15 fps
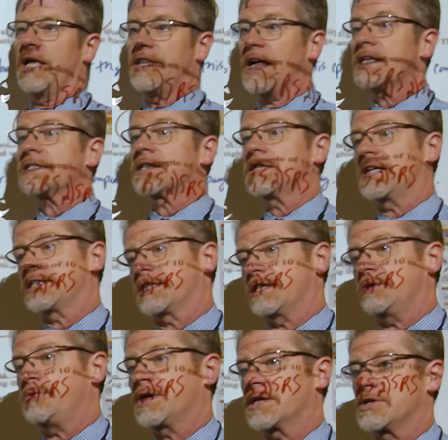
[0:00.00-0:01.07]
That's a lesson
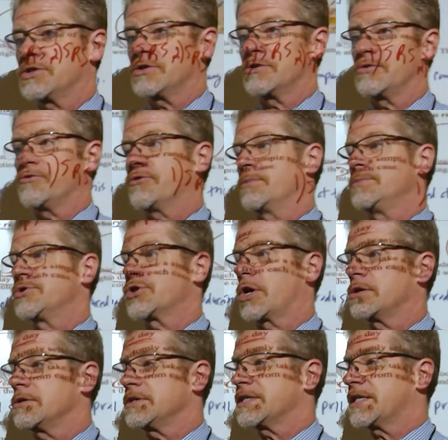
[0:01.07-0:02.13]
that we can learn from
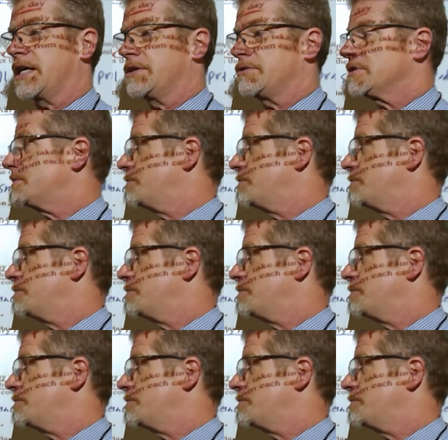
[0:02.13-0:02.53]
Charles Sanders